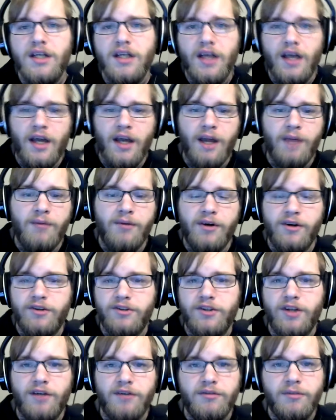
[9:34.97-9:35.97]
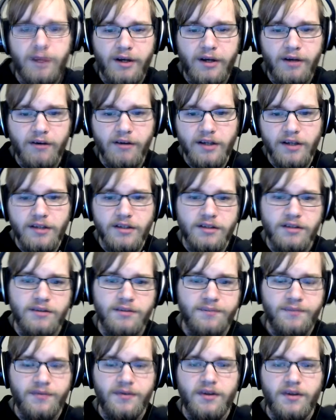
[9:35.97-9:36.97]
and Microsoft to make it right.
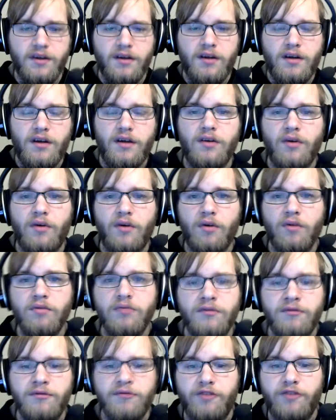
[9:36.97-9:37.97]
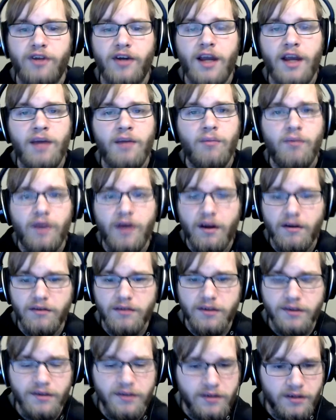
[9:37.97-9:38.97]
Free game,
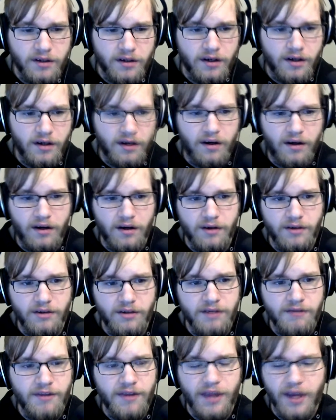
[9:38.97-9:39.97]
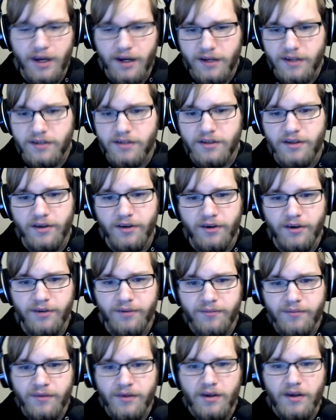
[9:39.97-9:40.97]
whatever. Even then, it's
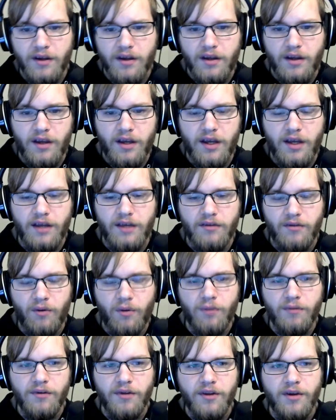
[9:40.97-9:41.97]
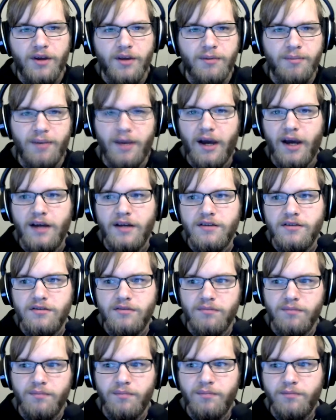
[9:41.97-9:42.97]
still, over the
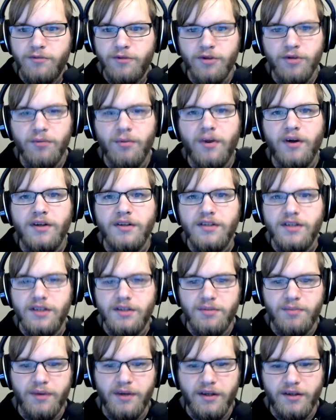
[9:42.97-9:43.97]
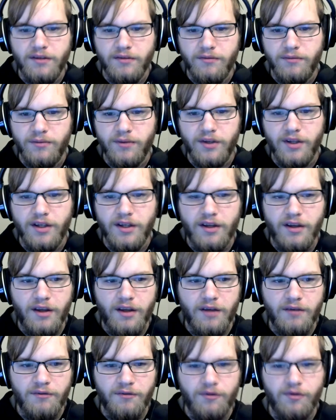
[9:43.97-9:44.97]
past 2 months, it's been really
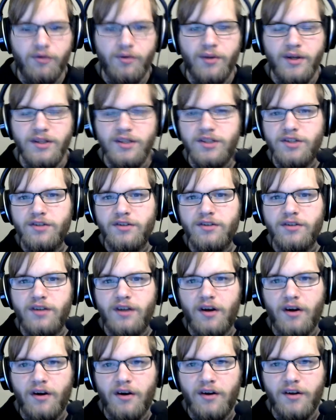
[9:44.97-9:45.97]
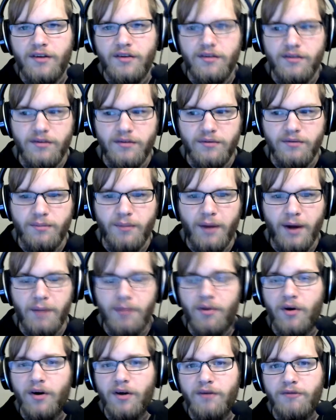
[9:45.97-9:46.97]
influential on my
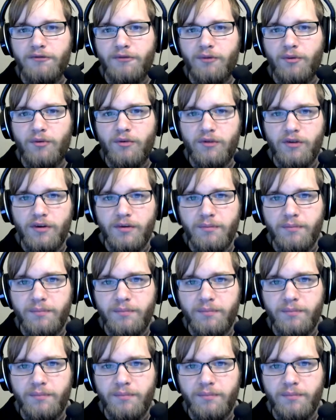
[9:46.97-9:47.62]
part for